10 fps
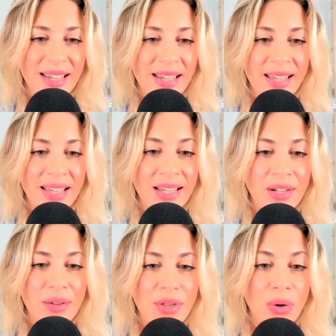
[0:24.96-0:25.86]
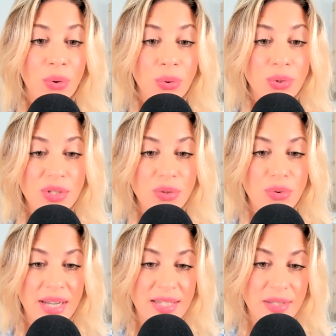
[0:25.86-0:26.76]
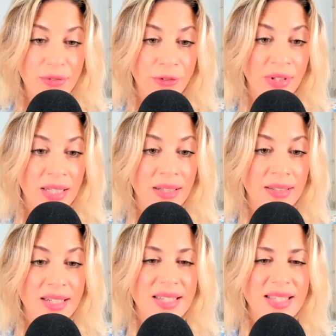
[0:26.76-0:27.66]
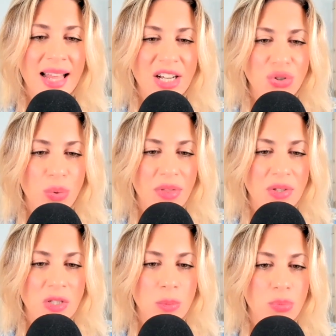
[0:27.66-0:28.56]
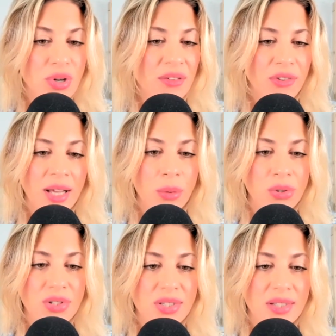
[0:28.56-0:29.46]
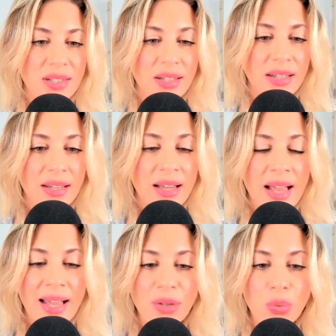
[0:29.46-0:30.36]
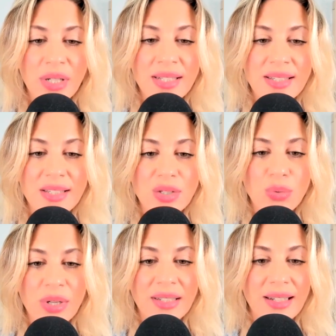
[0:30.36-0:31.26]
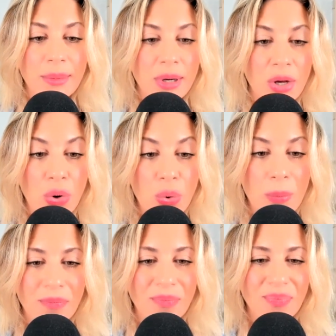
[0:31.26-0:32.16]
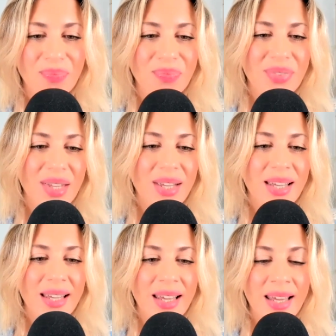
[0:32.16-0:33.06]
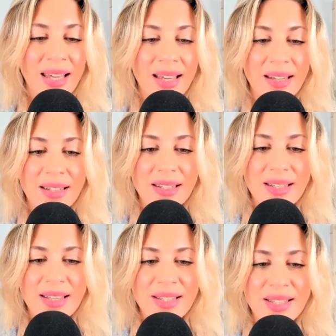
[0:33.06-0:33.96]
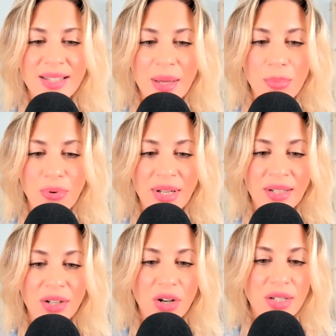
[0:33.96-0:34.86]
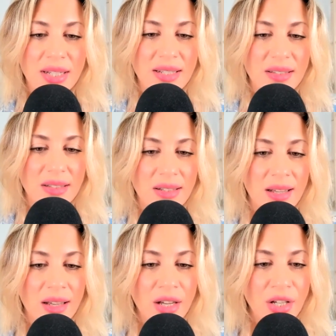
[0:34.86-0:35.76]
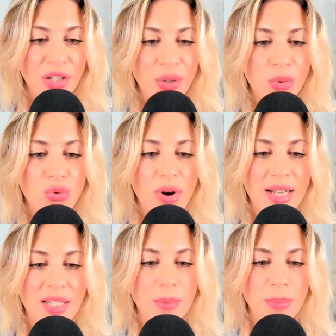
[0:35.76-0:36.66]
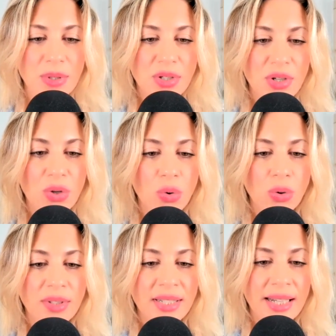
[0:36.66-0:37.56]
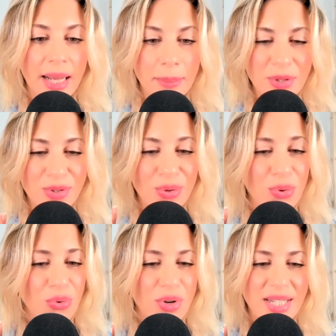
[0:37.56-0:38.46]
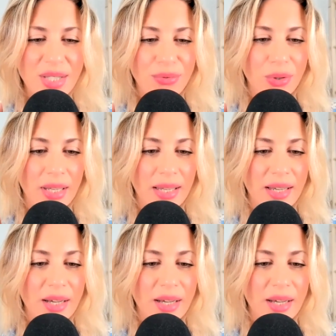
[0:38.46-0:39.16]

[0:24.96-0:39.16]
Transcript: Here the horse-graced field is lush with spring flowers, and the winds sweetly blow. Here, Cyprian goddess, you grasp the golden cup so gracefully,